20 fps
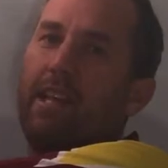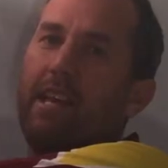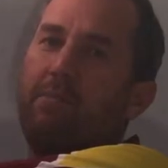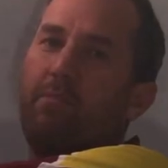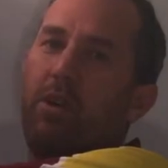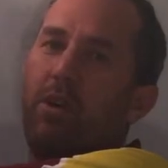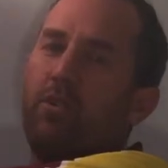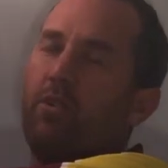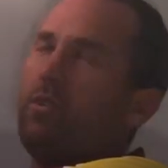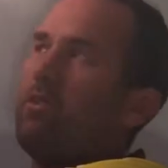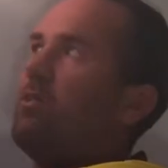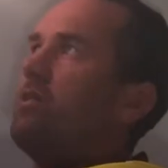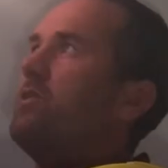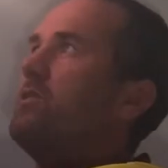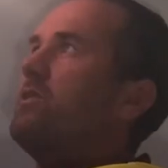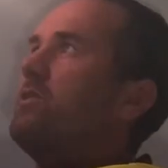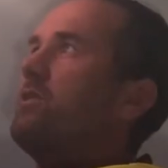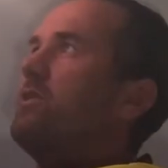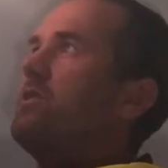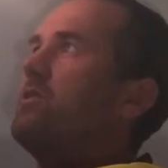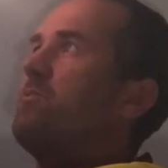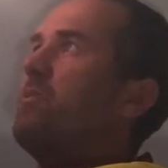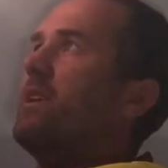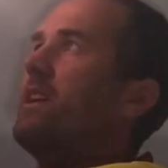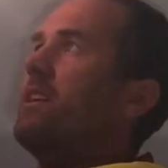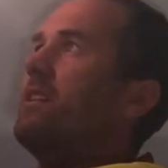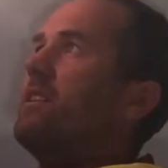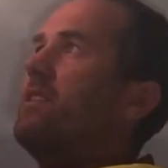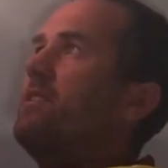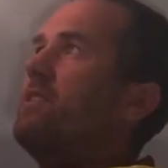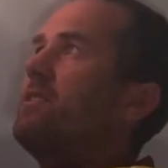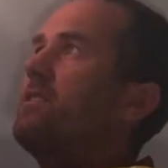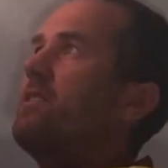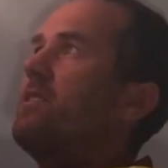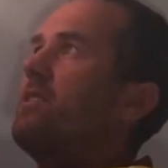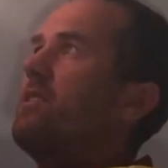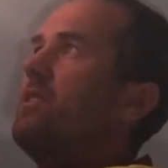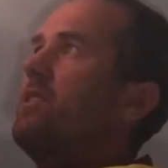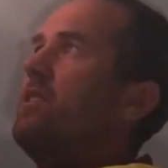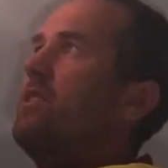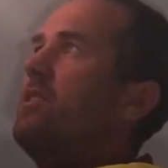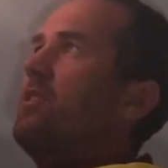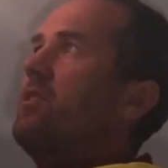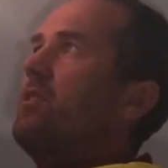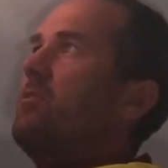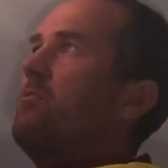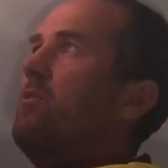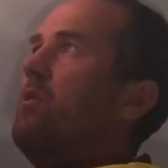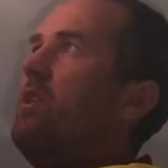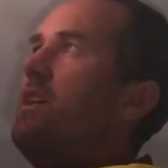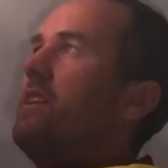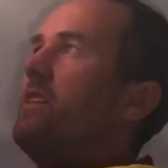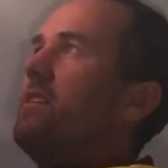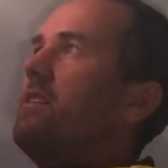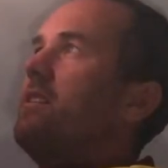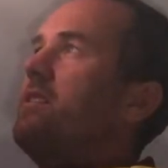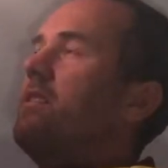lamp holder loses its springiness, you might